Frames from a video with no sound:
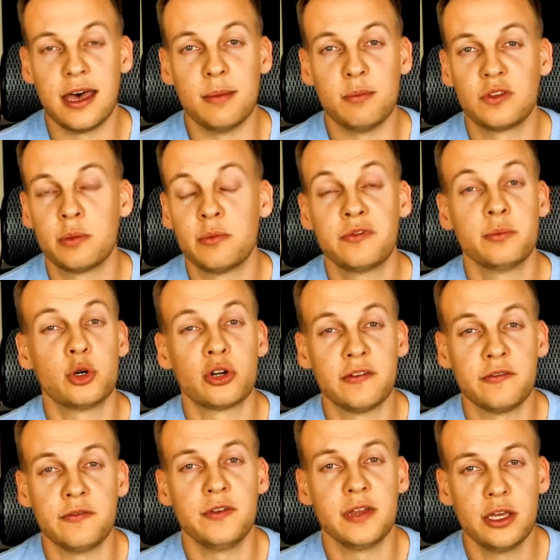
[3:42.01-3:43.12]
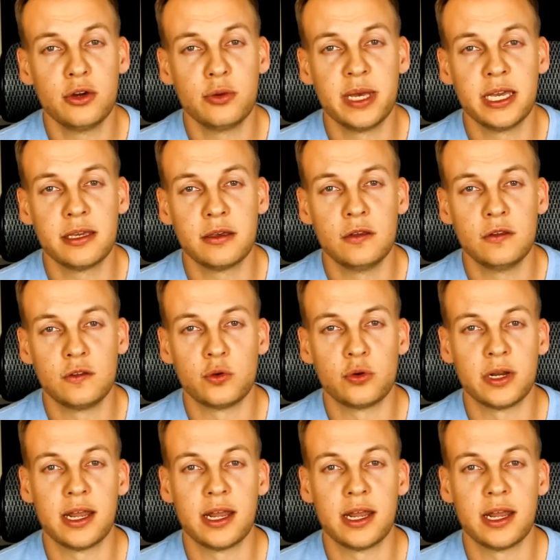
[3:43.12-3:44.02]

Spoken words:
Some of them are even video makers who are